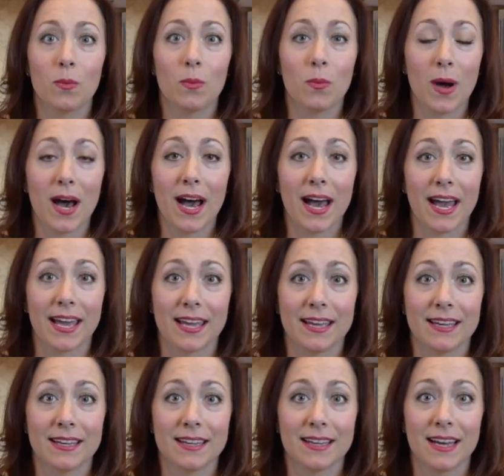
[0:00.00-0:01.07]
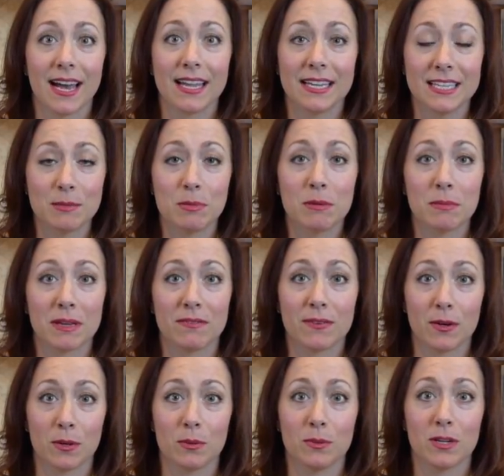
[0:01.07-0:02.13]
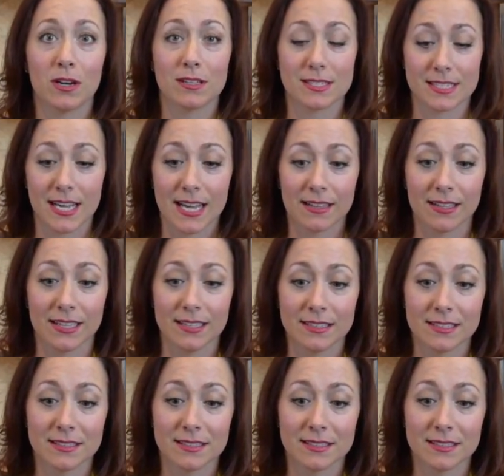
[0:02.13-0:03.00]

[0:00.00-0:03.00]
Why? I need to put my phone on silent.